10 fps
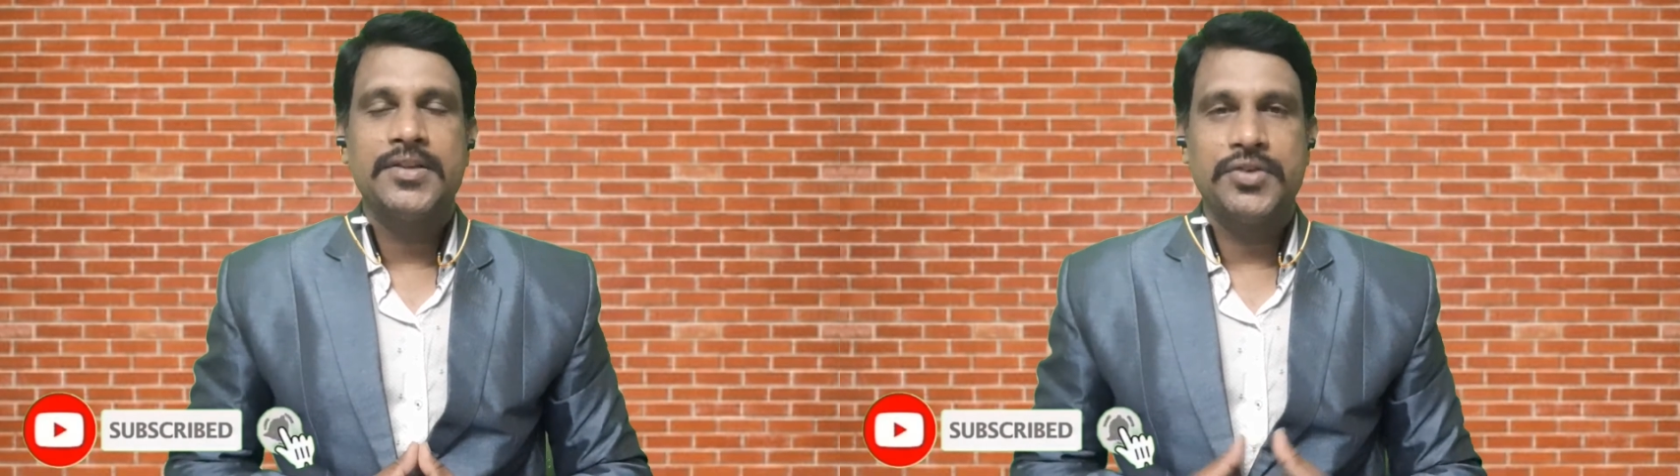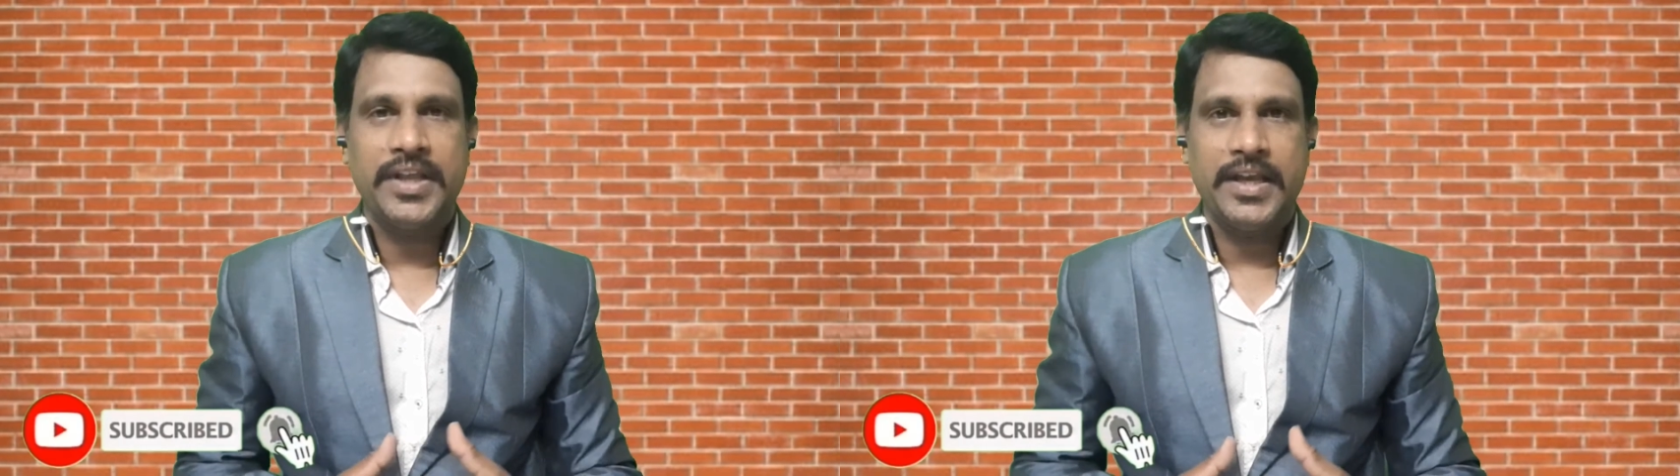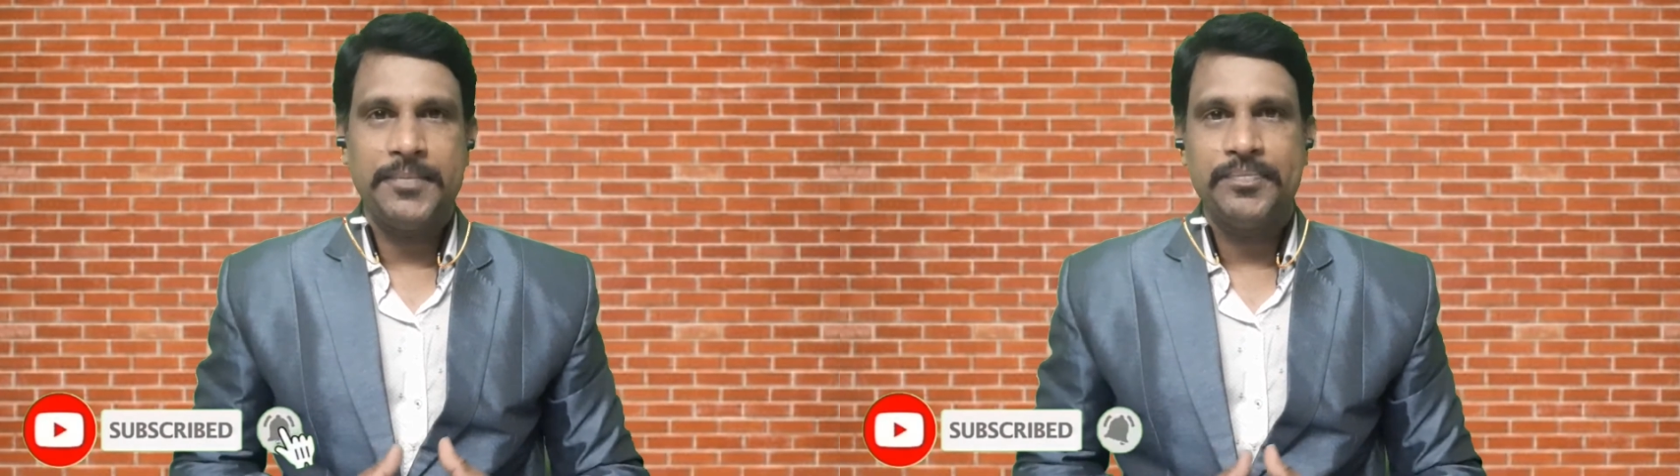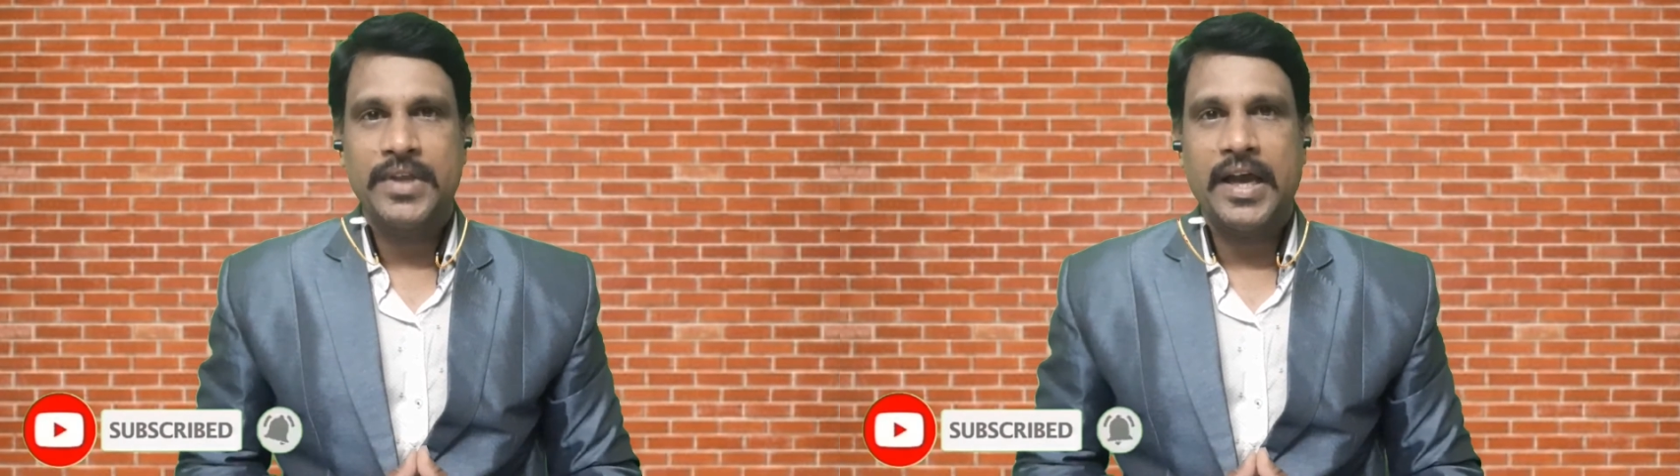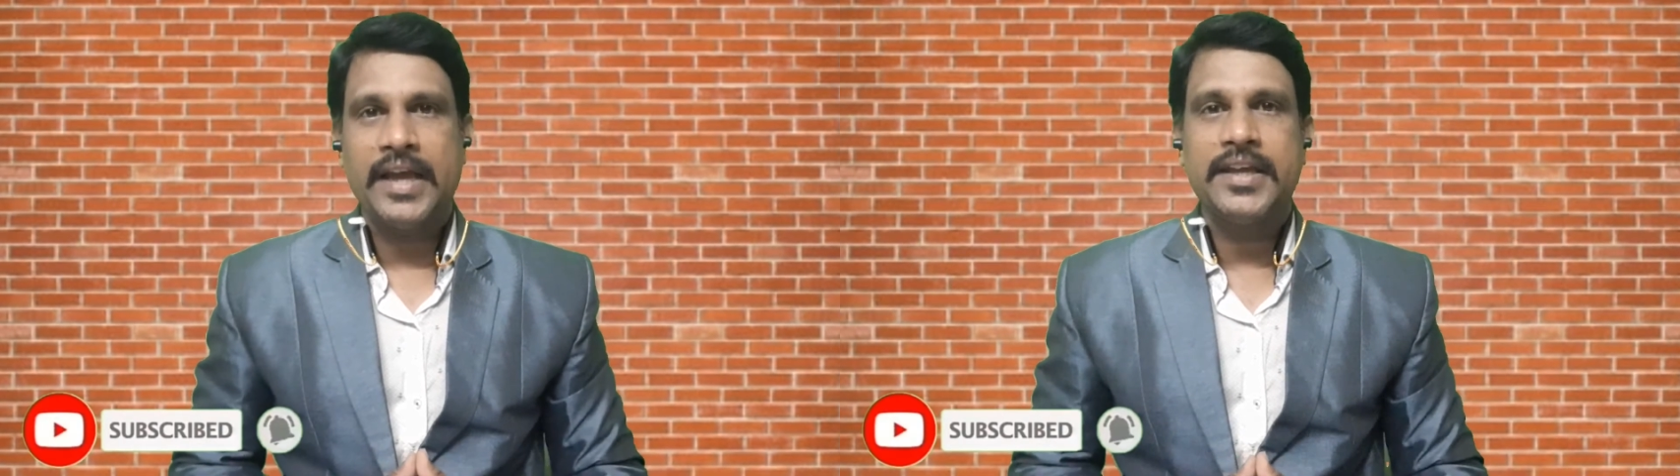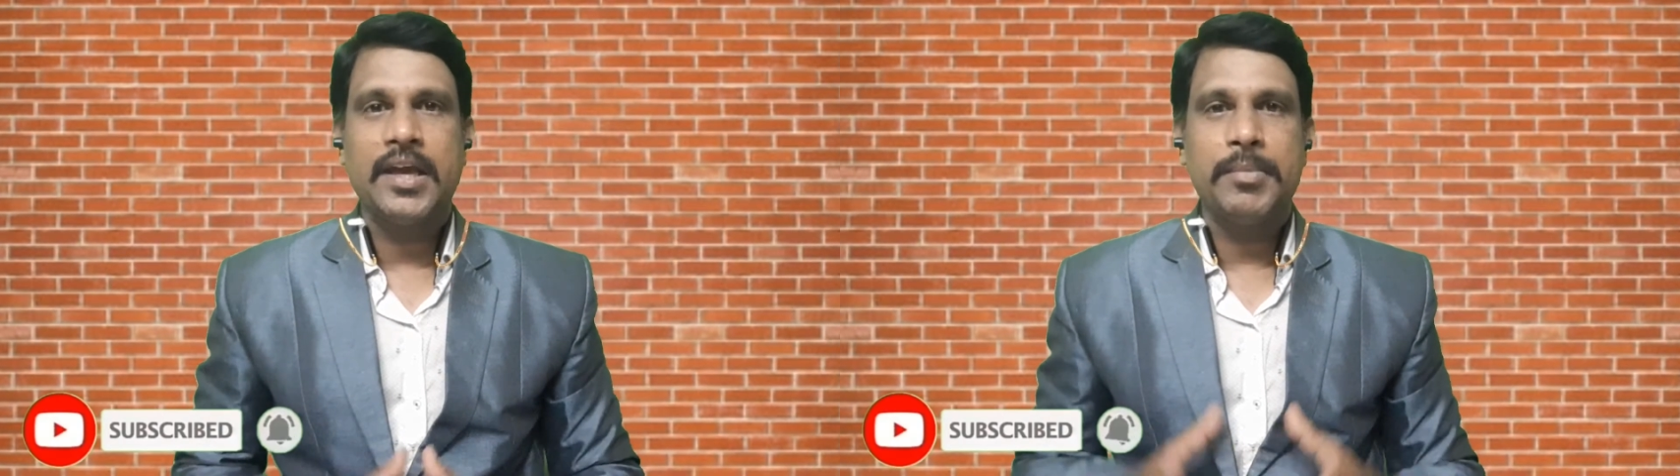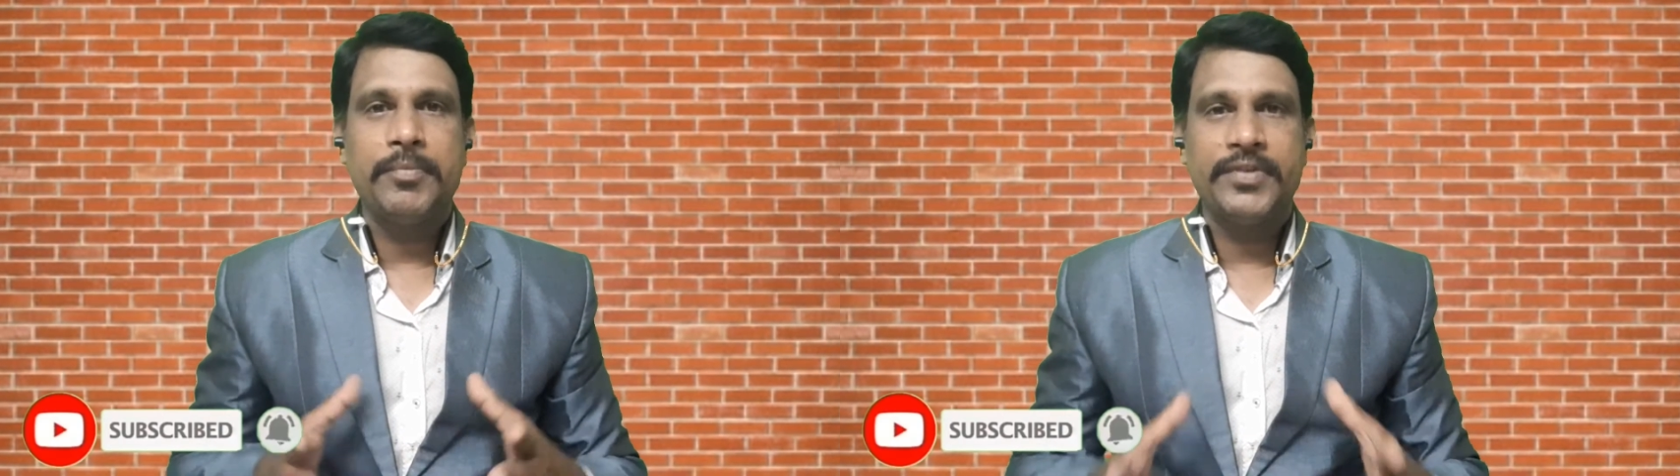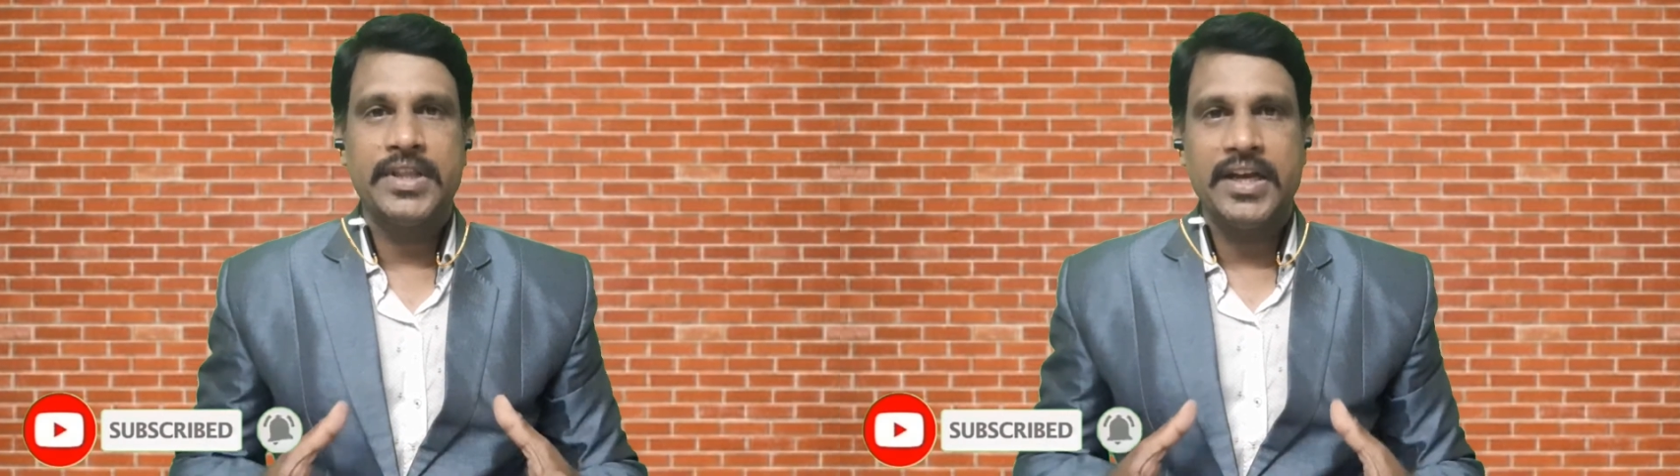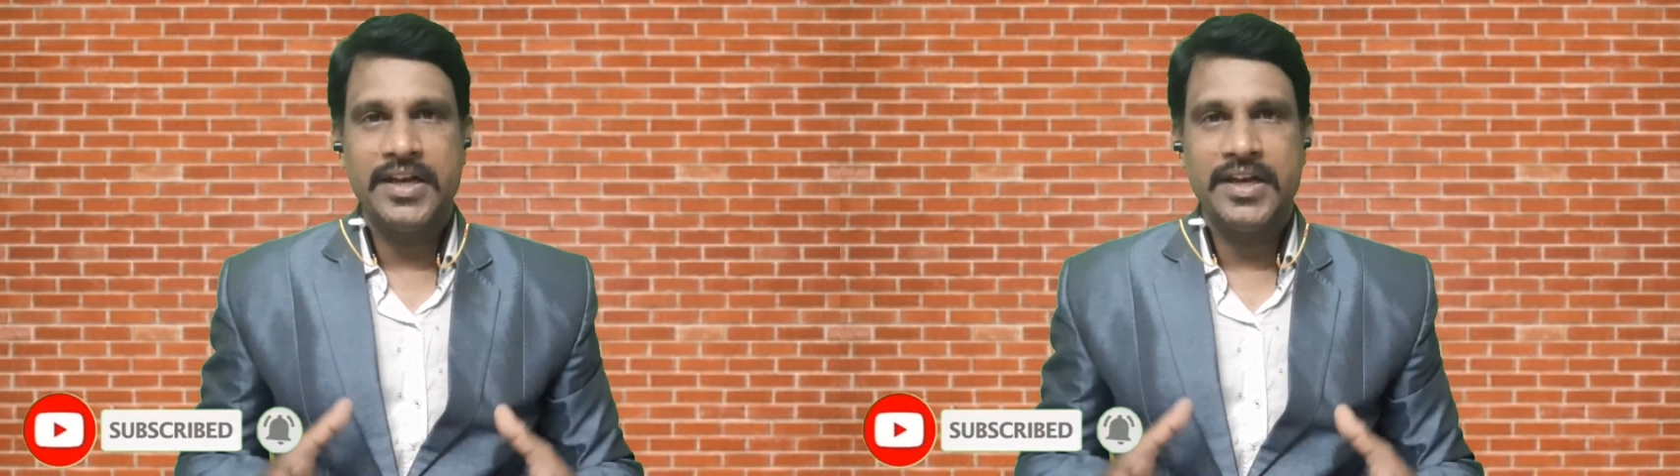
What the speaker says: Today, I came up with an